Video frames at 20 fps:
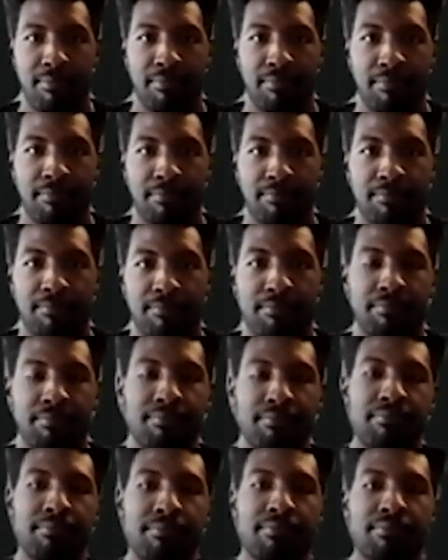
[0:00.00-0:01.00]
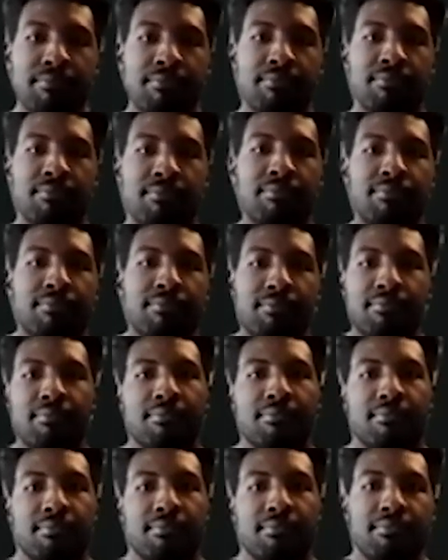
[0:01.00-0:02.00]

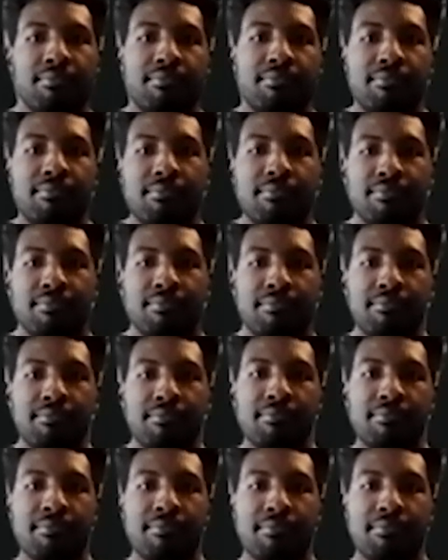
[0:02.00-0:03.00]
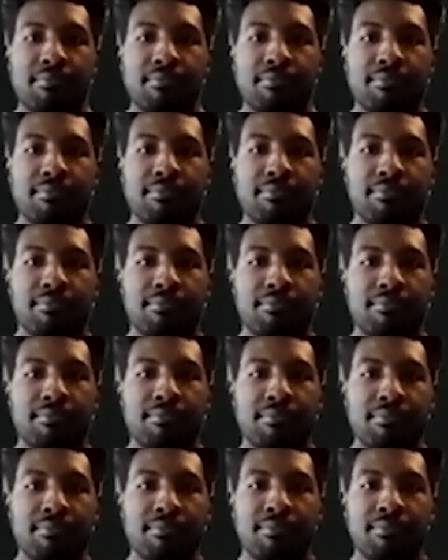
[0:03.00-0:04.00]

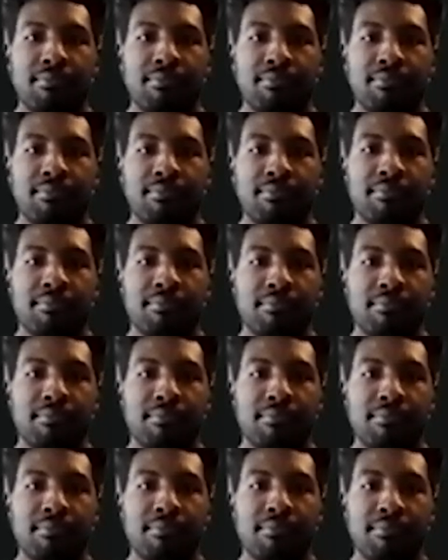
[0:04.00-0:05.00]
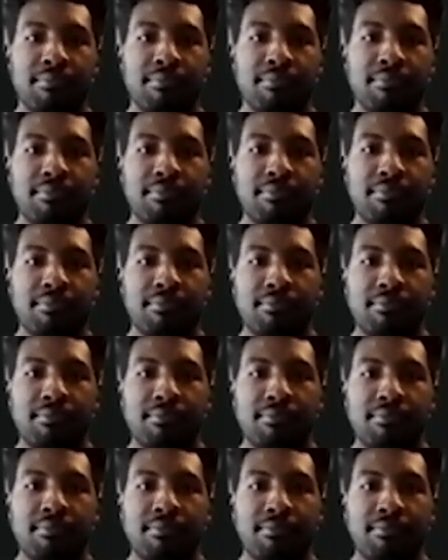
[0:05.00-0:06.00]

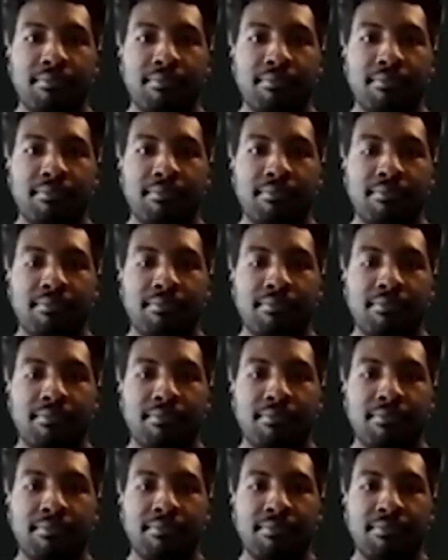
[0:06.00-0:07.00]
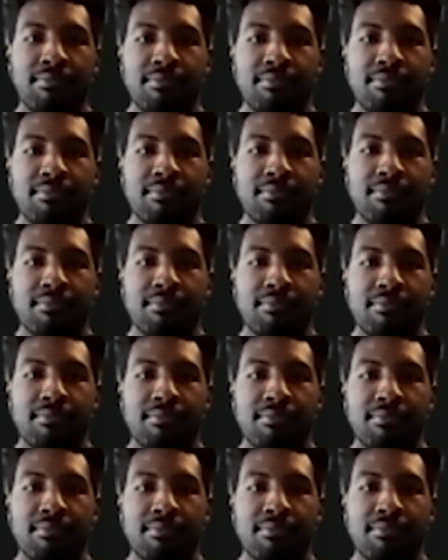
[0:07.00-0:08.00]
No words are spoken by the person on screen.